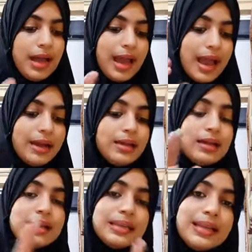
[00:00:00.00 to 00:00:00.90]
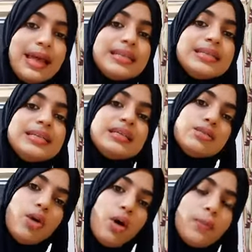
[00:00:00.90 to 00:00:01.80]
and nest is
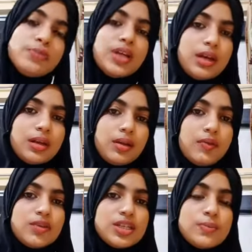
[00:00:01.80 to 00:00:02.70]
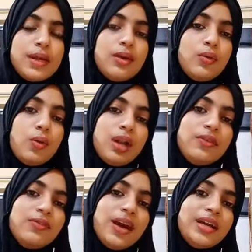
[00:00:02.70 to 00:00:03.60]
the object which is being
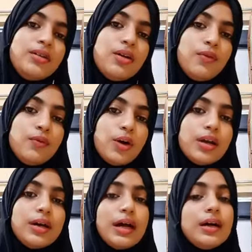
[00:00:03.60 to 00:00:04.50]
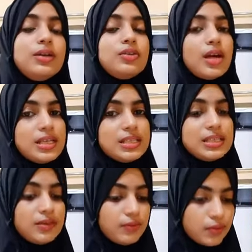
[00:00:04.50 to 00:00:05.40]
qualified for a
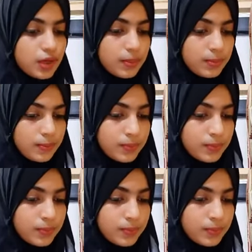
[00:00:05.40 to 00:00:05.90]
transitive verb.